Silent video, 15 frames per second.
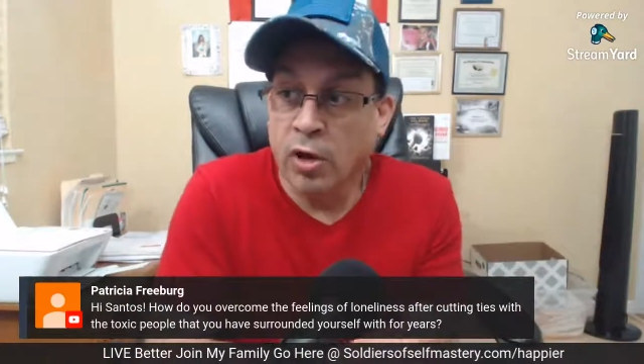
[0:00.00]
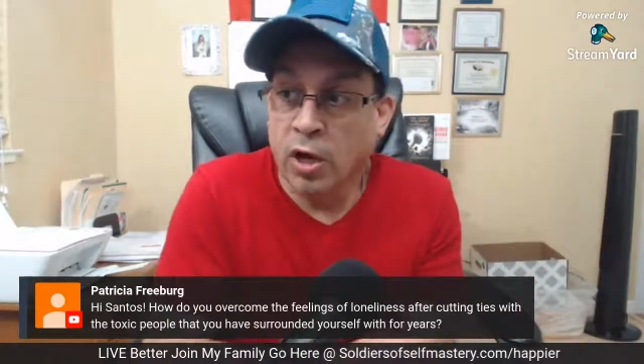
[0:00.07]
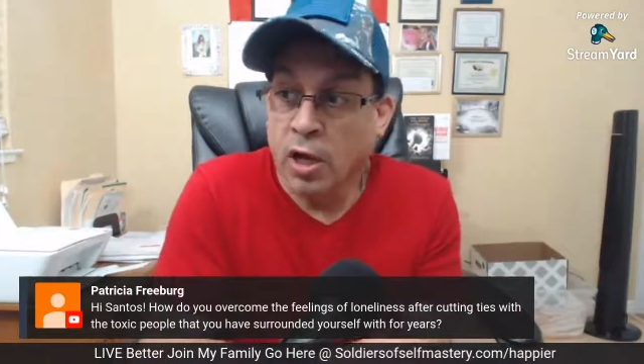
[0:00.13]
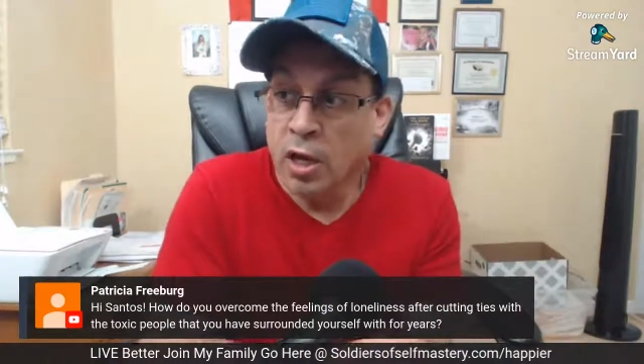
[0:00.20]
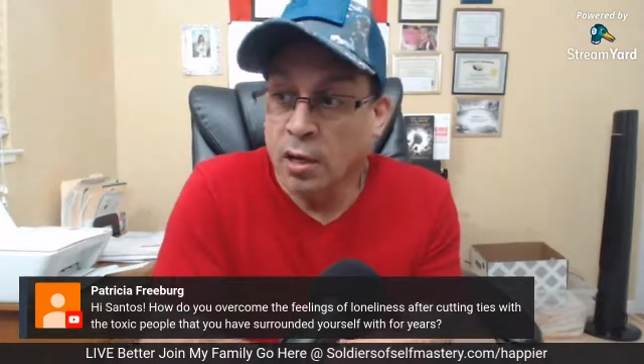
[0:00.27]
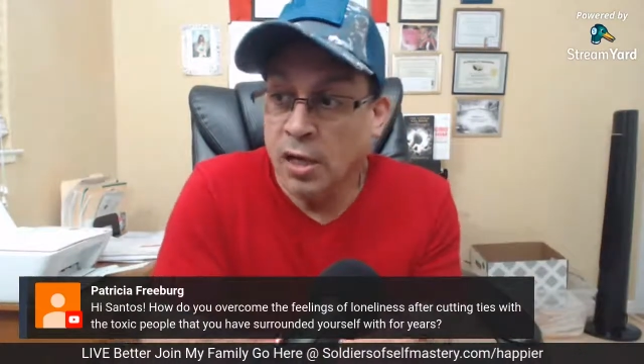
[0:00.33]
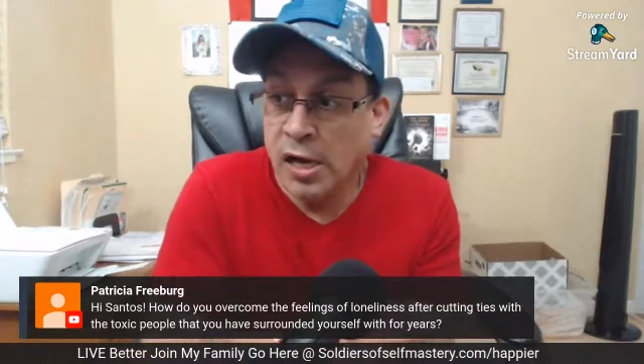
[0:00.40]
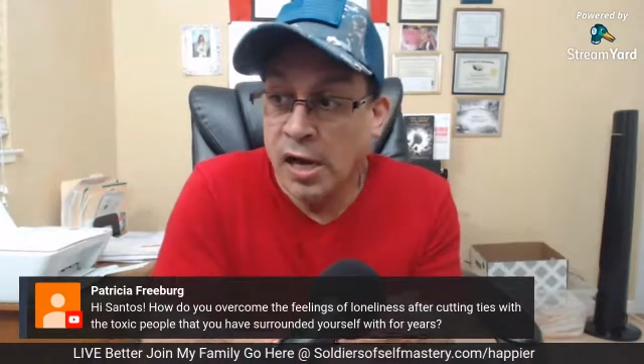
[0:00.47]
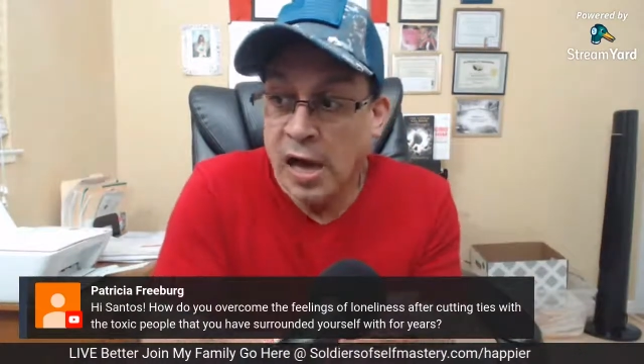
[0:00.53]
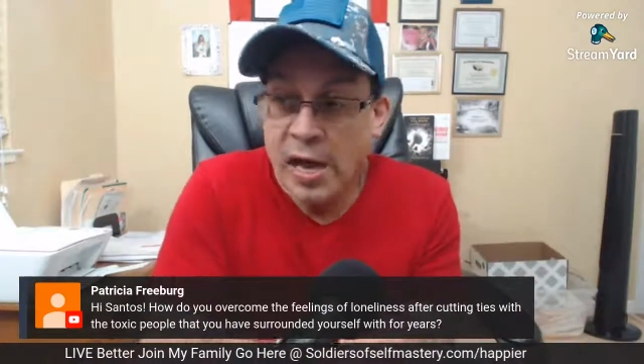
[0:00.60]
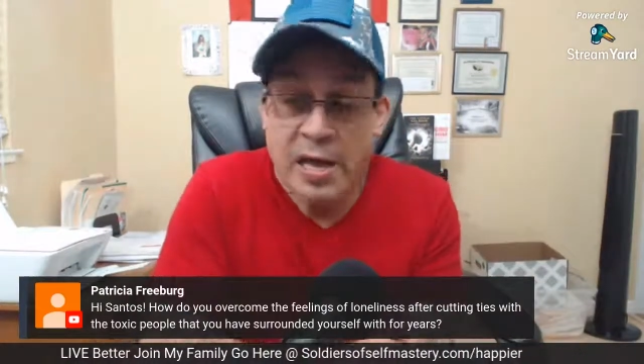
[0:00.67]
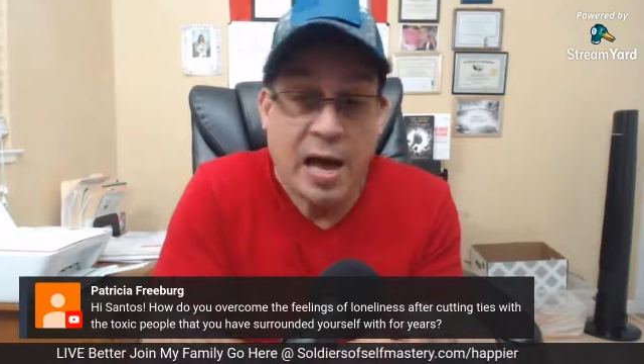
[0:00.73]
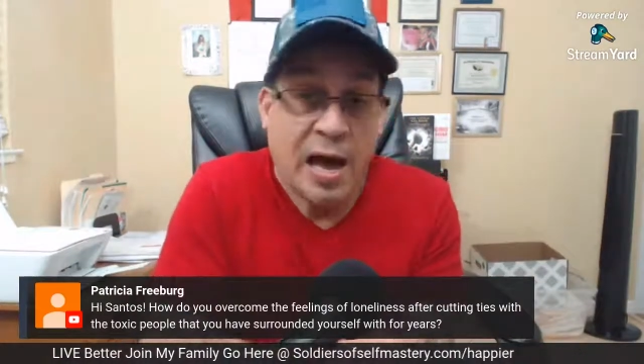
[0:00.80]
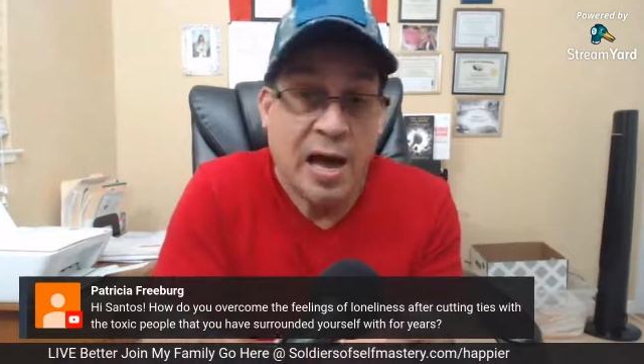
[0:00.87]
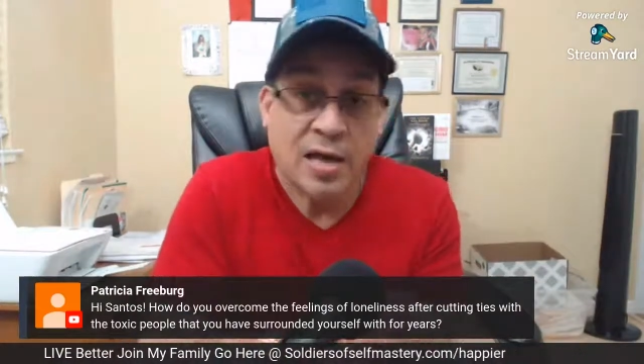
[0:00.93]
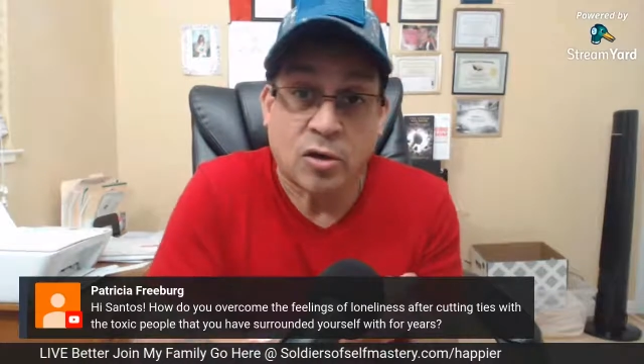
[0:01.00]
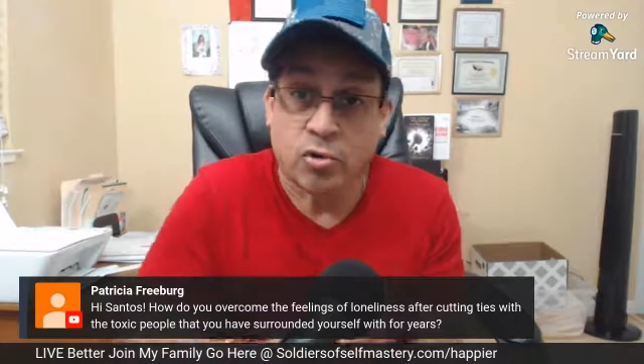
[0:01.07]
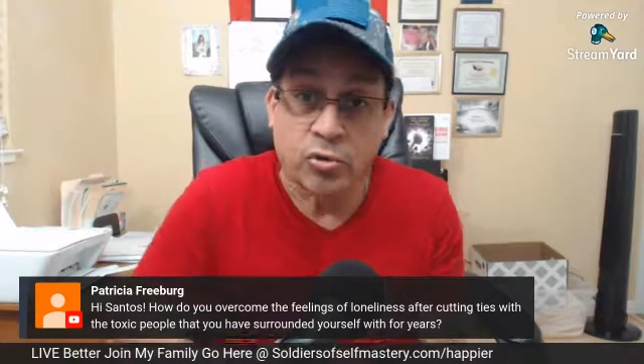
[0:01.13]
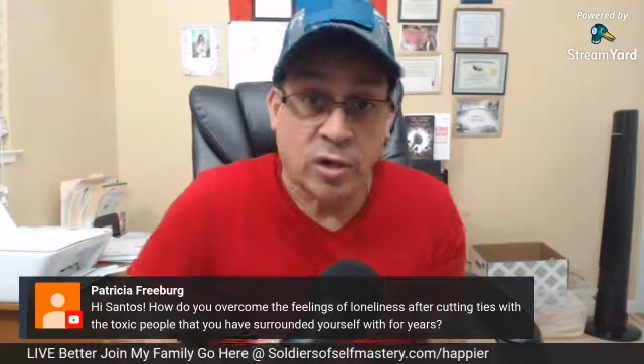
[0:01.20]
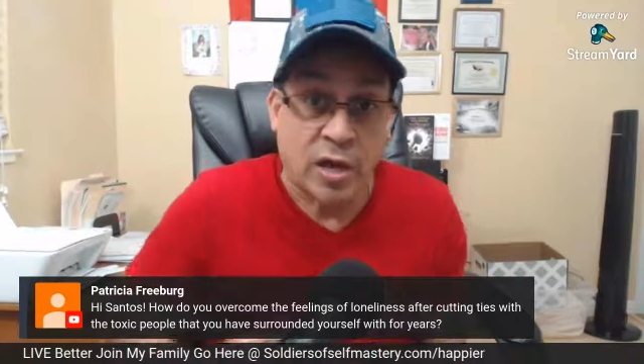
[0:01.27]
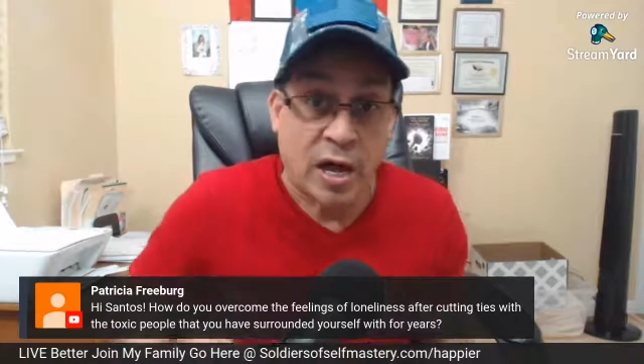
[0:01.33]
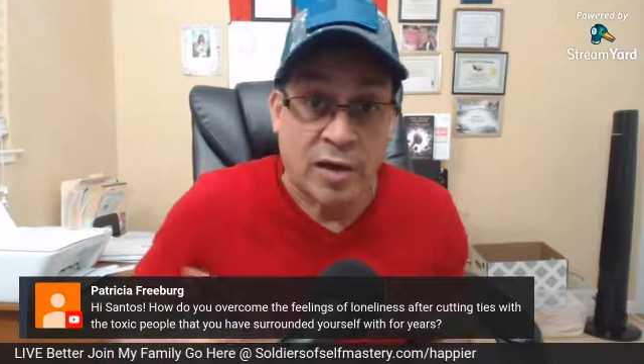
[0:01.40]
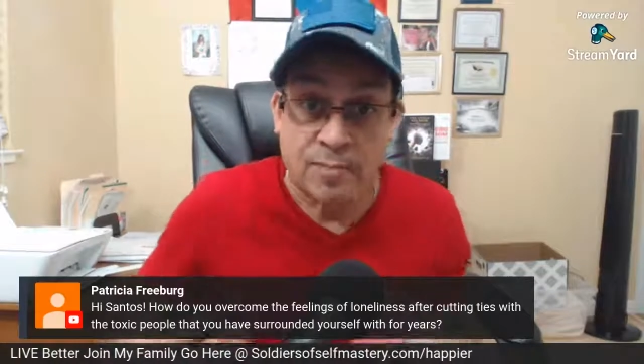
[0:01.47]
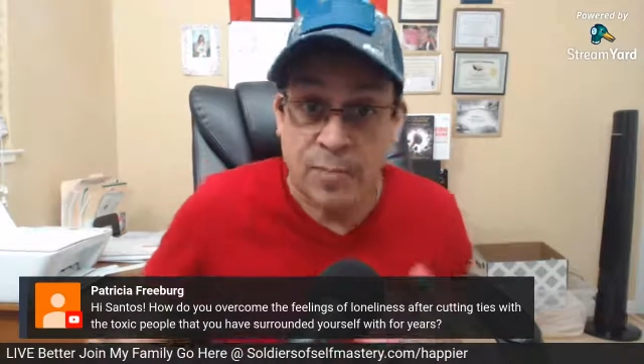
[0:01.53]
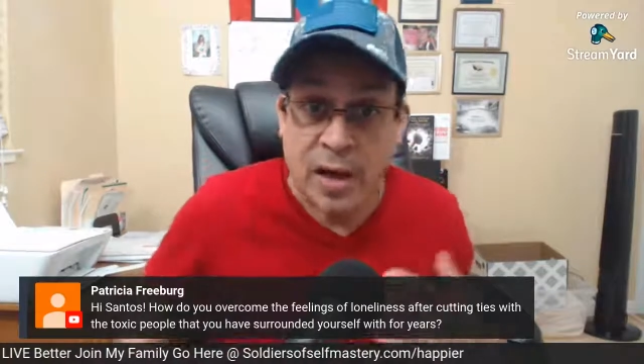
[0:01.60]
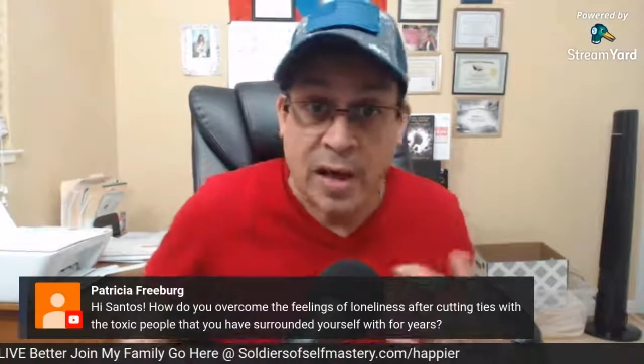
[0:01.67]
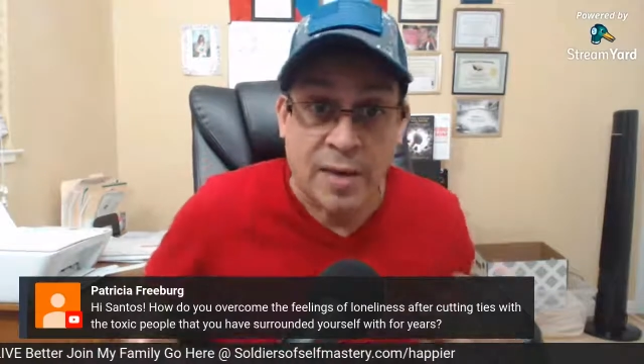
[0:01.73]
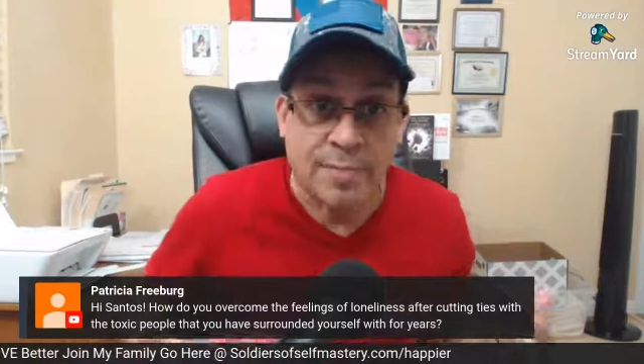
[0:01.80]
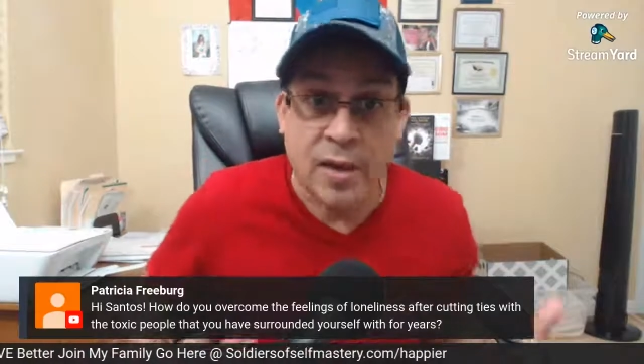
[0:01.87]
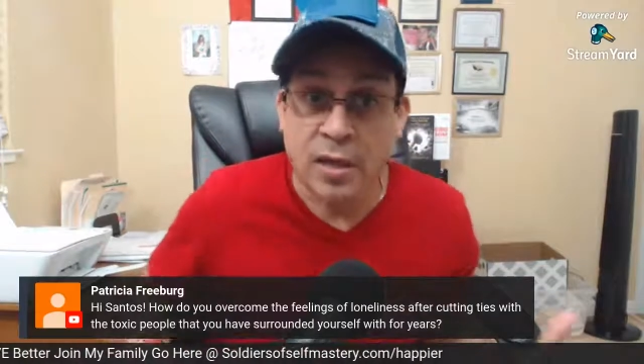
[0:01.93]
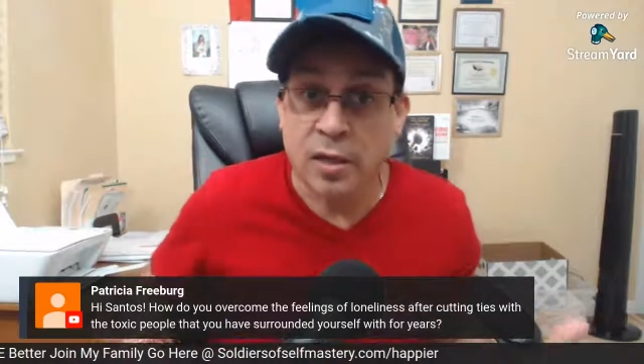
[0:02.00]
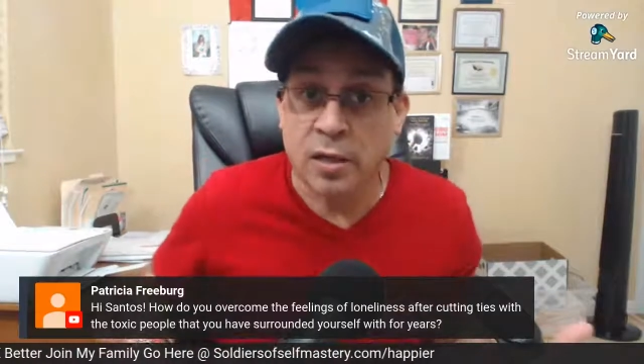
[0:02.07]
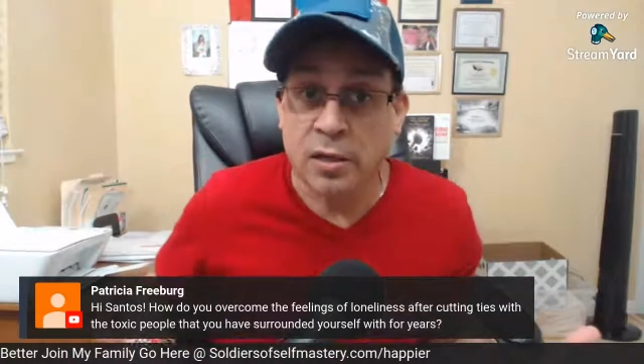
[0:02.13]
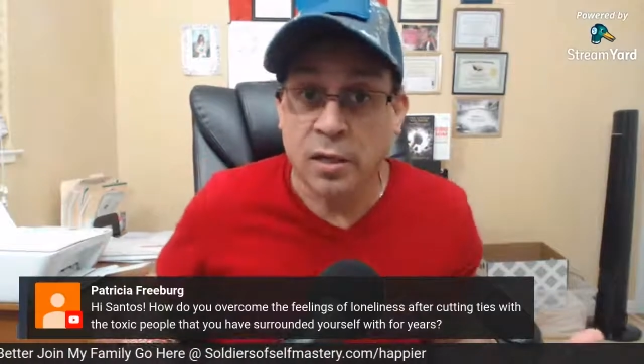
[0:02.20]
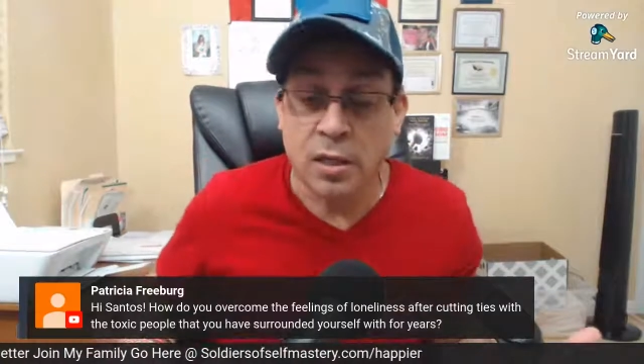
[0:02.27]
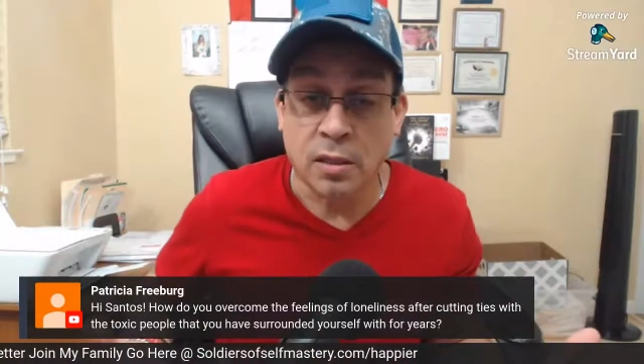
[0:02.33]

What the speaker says: I make,